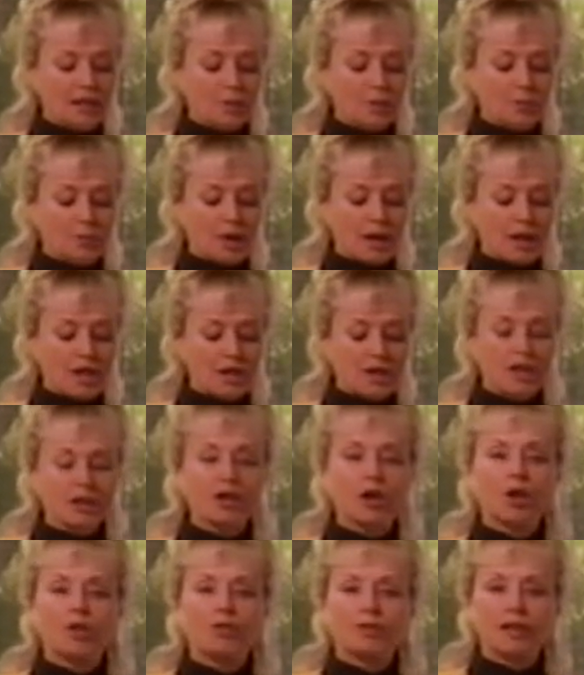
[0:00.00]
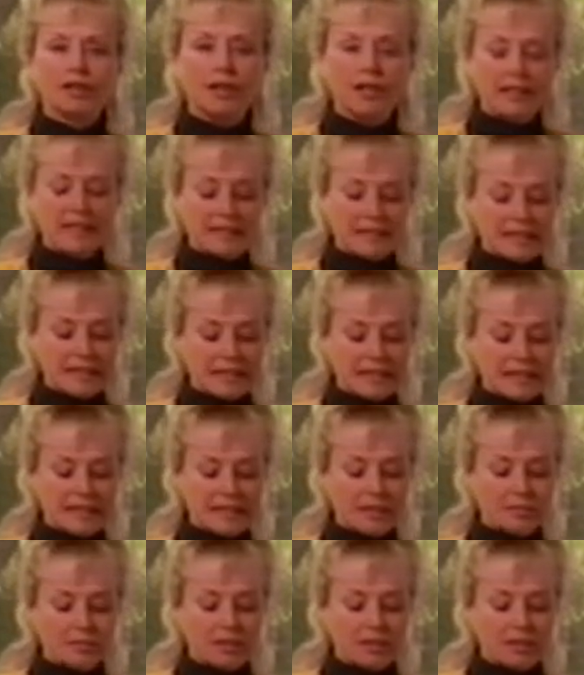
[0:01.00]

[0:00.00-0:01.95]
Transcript: depression, ovarian cysts,